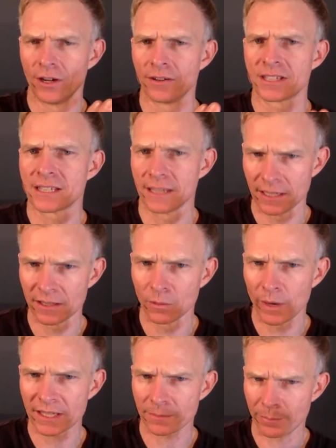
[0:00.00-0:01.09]
city,
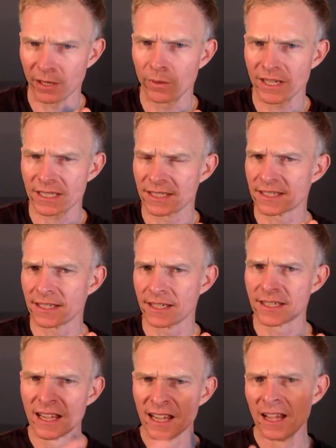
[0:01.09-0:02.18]
the big western
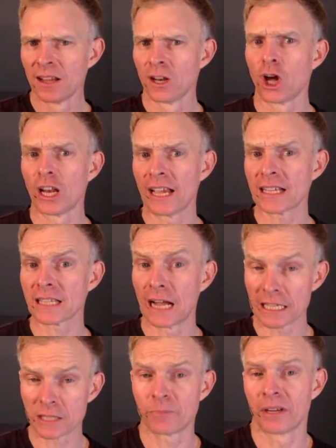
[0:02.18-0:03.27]
cities, a lot less ice,
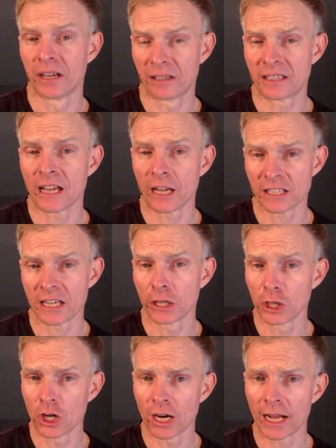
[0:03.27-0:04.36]
but that's how you
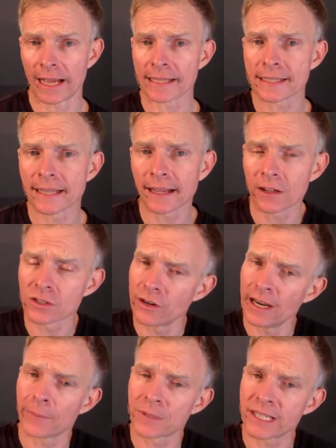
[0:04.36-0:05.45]
got ice. And that guy's
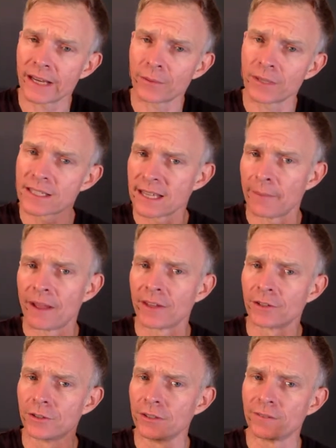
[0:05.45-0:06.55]
really upset when some other
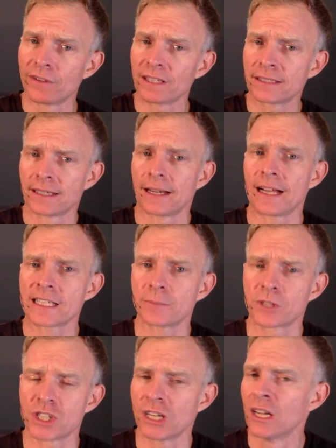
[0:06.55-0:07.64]
dude invented an ice
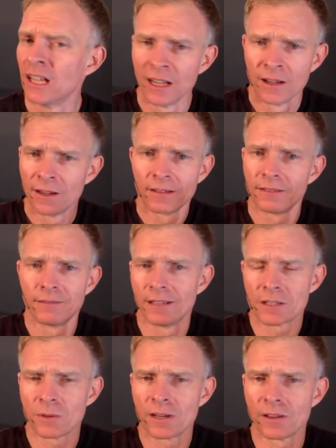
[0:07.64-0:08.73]
machine. It's
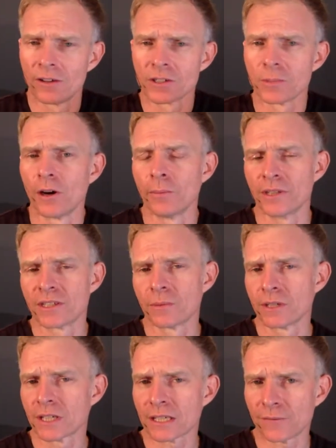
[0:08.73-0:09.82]
one of those moments, and we
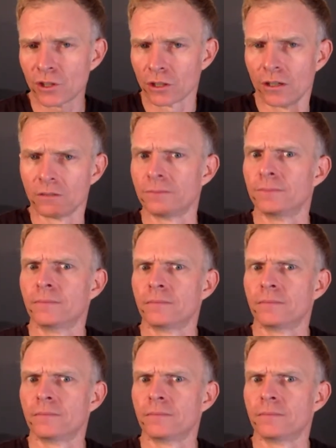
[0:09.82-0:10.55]
just have to go,